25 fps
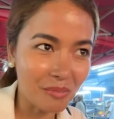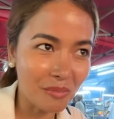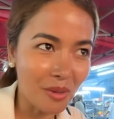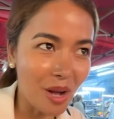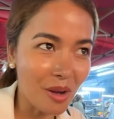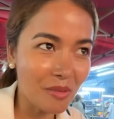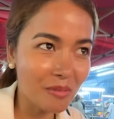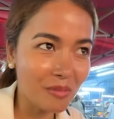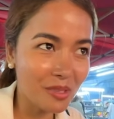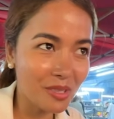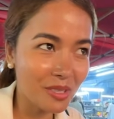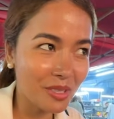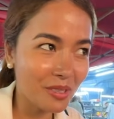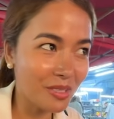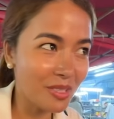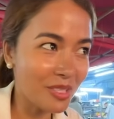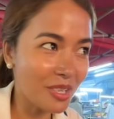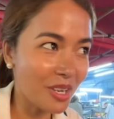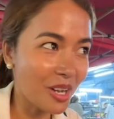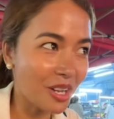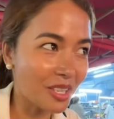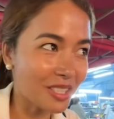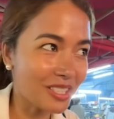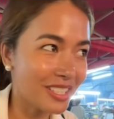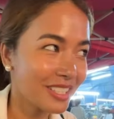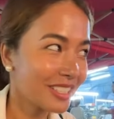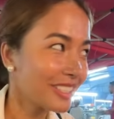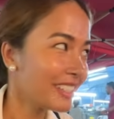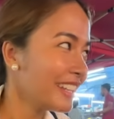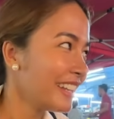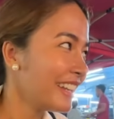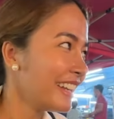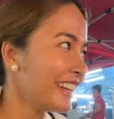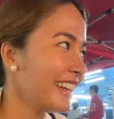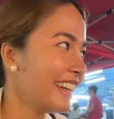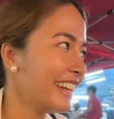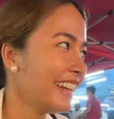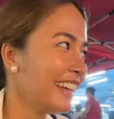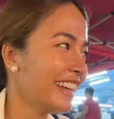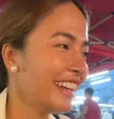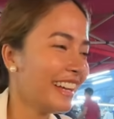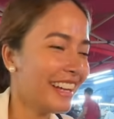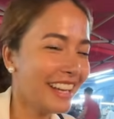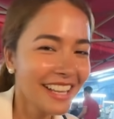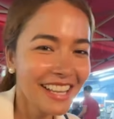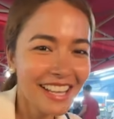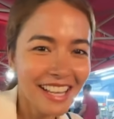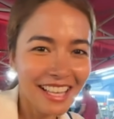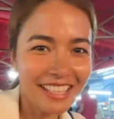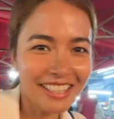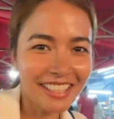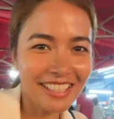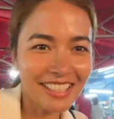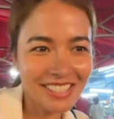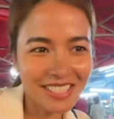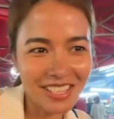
Mom was so shocked that